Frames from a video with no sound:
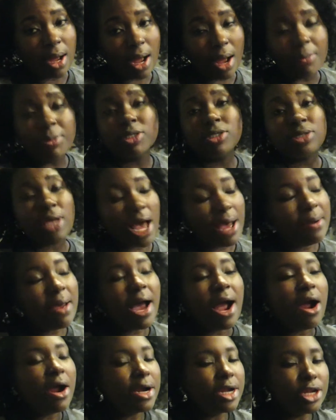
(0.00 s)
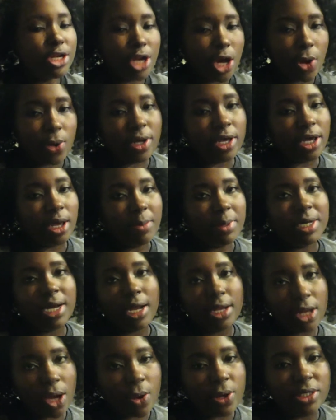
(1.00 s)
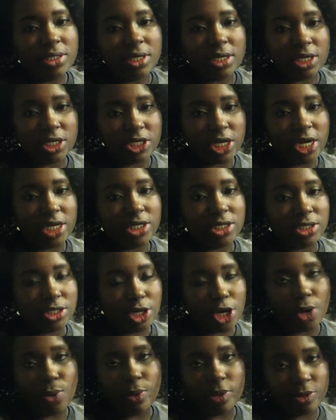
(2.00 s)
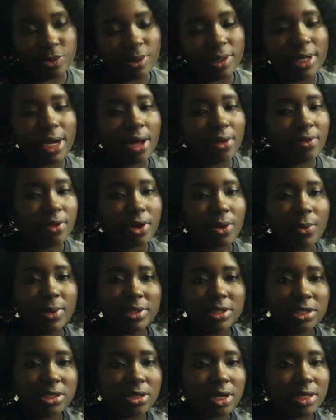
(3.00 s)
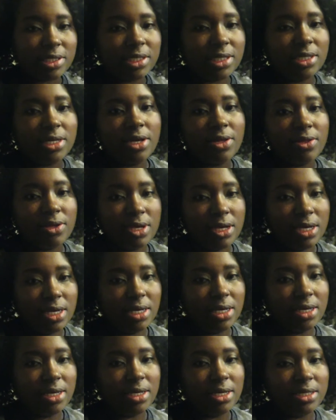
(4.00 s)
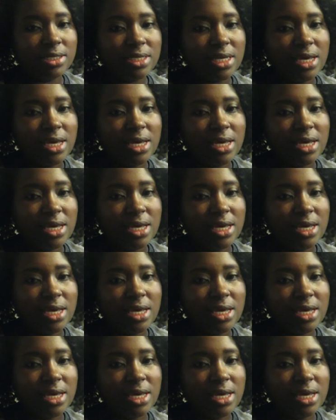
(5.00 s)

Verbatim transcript: I'm a, I already know him, and I know he's going to change his tone once we get out there. Once he starts seeing the other kids